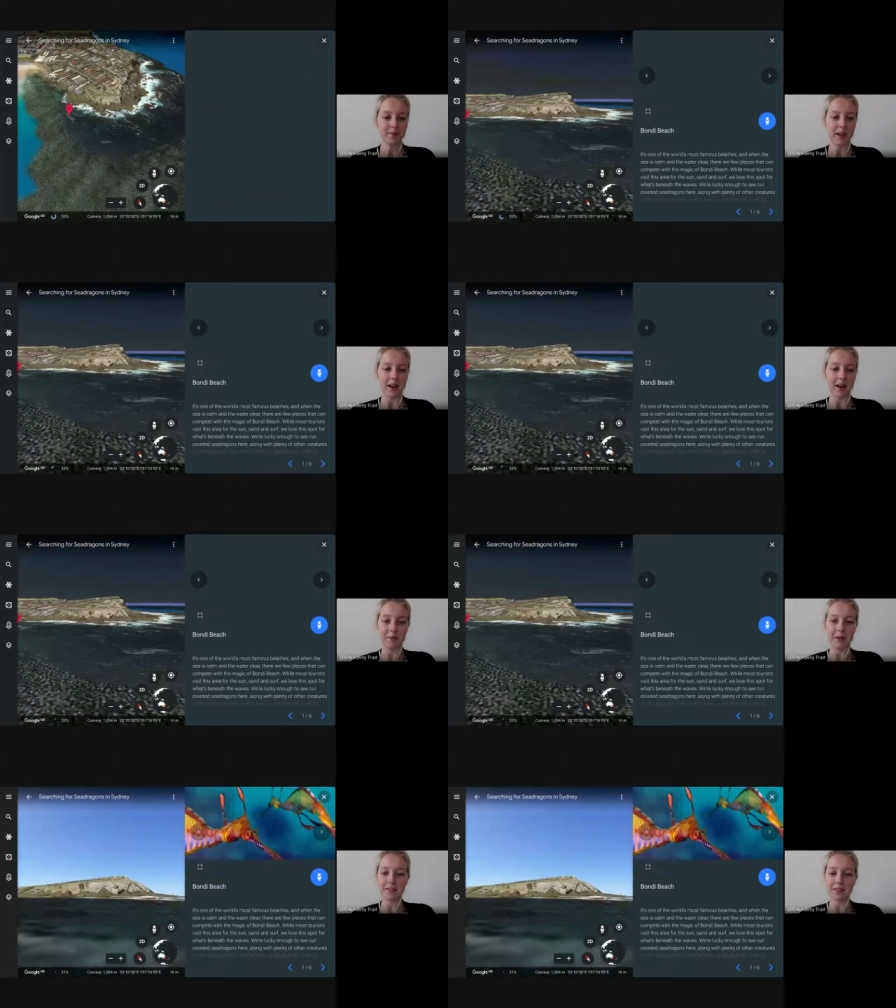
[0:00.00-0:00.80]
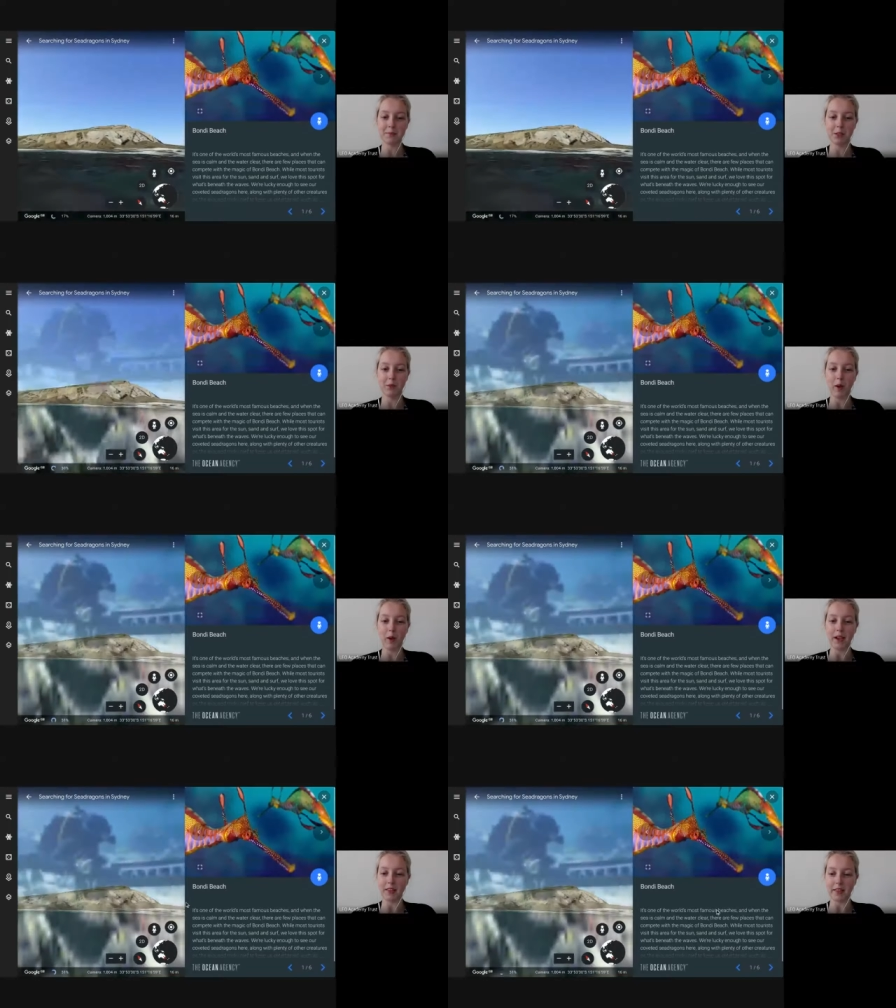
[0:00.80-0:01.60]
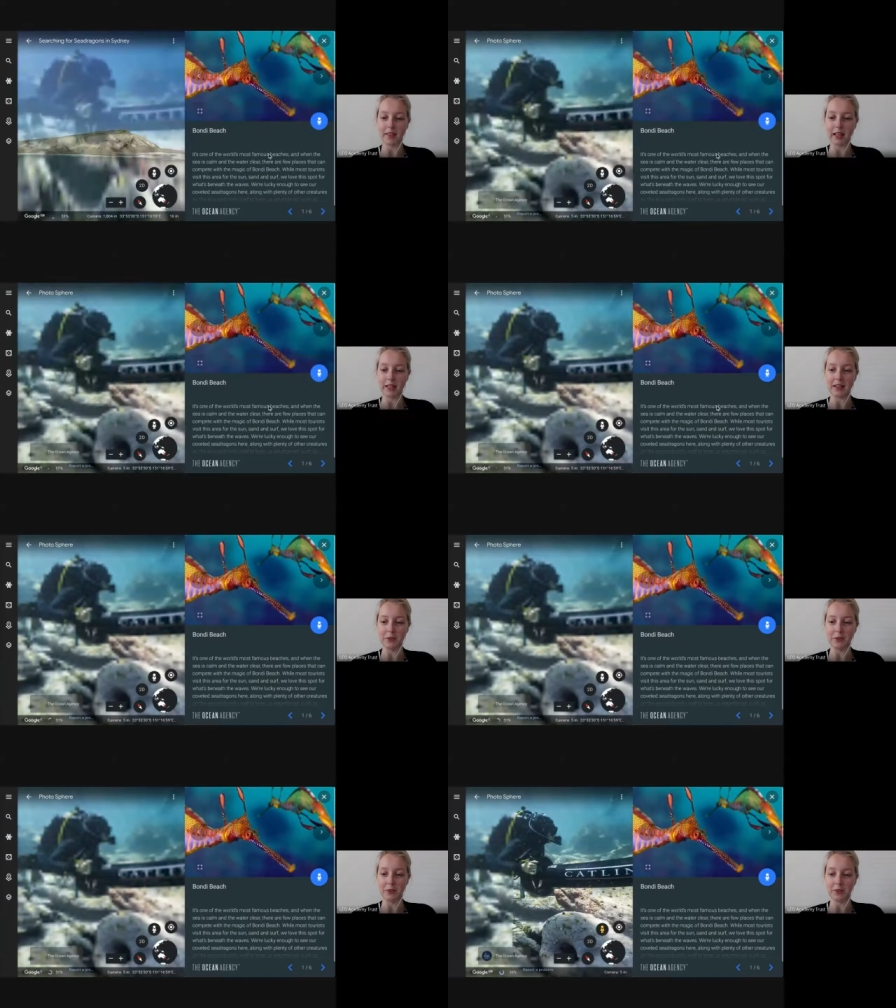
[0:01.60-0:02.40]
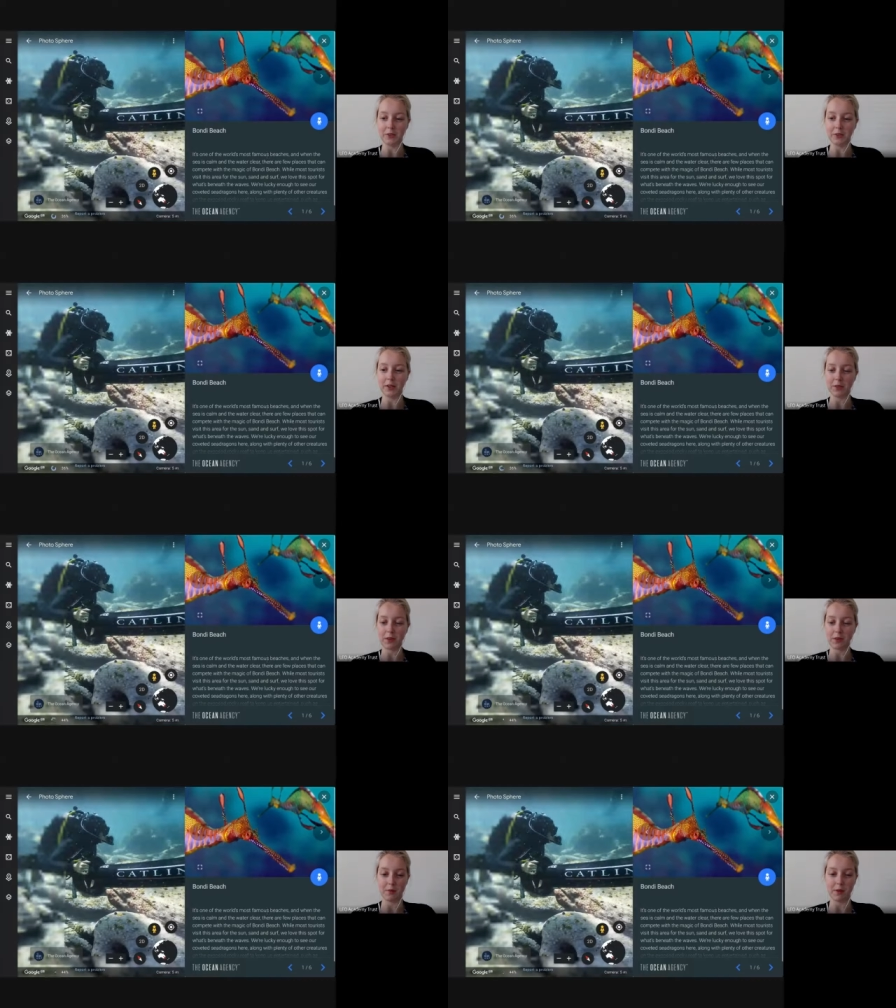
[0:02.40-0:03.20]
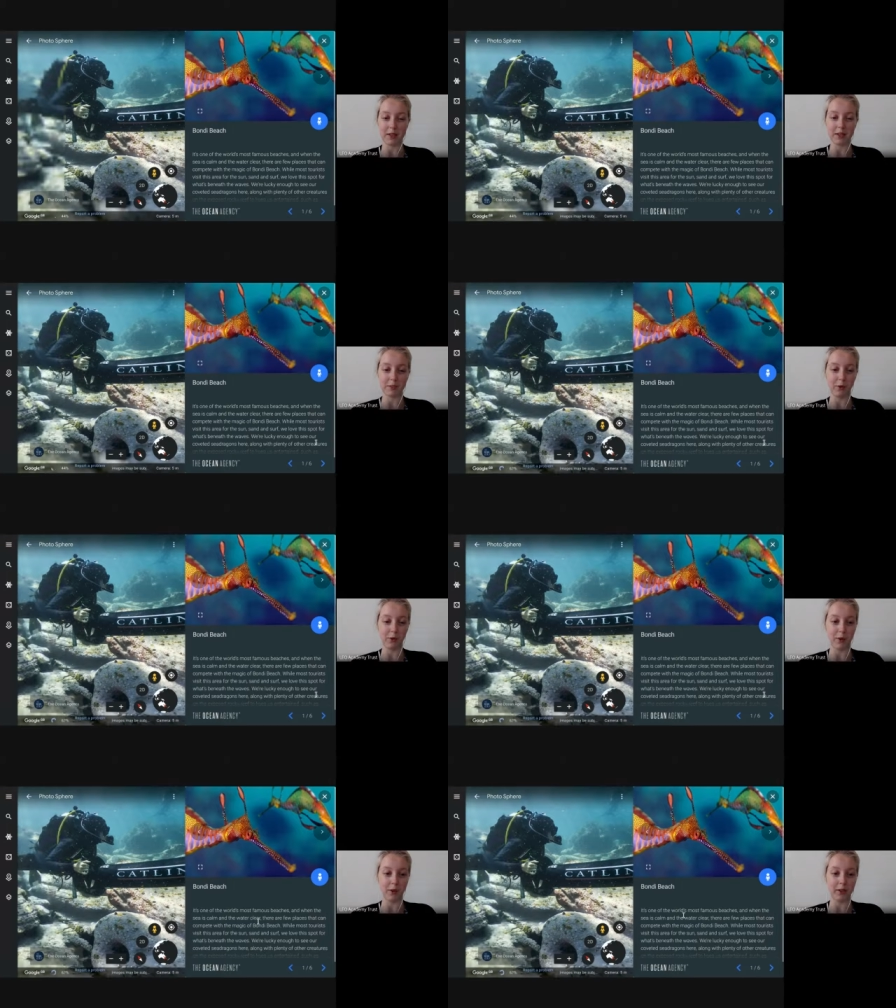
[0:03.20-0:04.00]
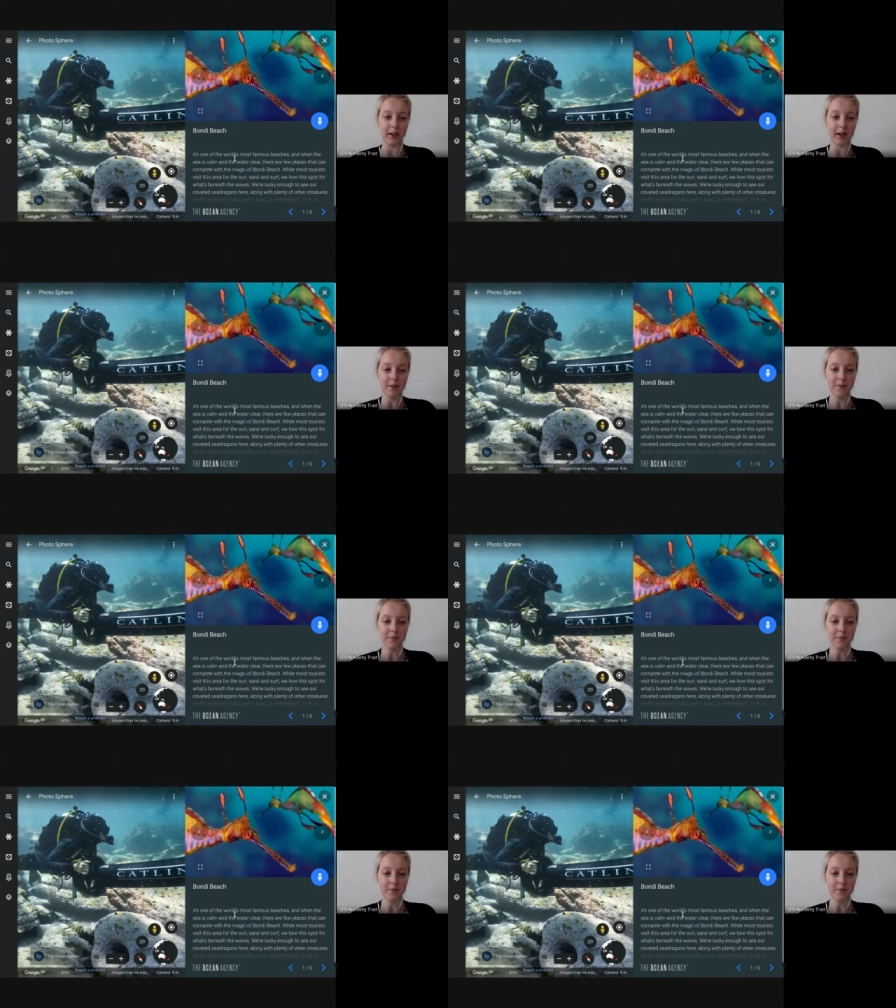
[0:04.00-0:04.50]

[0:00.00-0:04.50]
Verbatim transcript: um, in a similar way that that Google Lit Trip that we explored earlier.